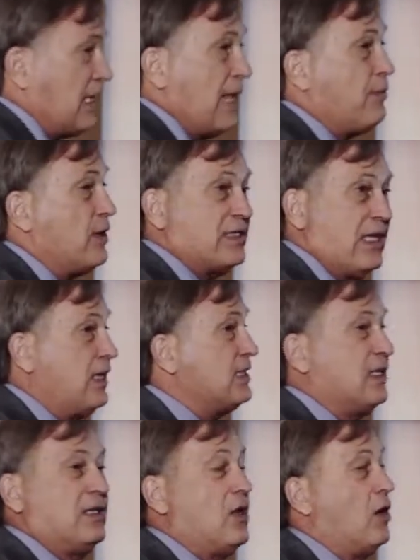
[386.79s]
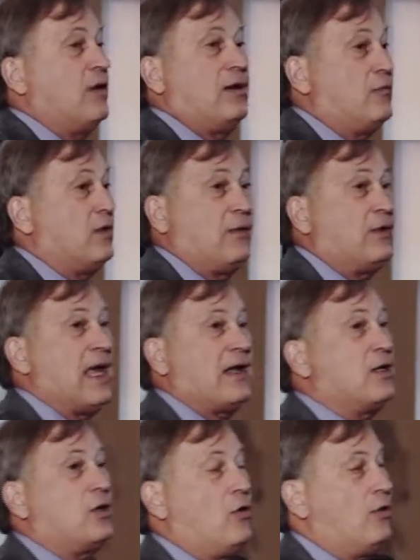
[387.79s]
at that point say, listen, no, we're not
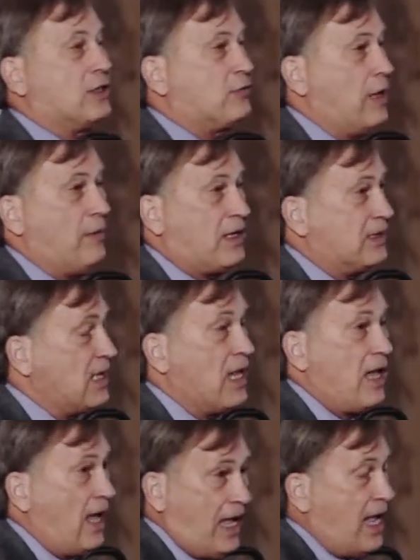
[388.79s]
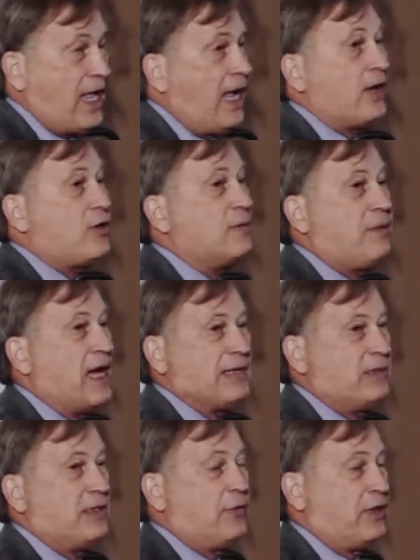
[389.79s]
going to go this way, because I couldn't
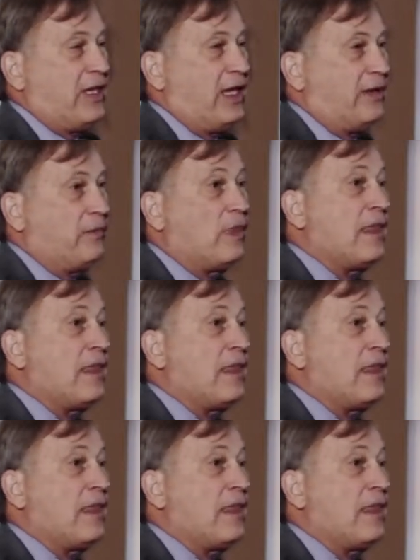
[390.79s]
possibly live with that.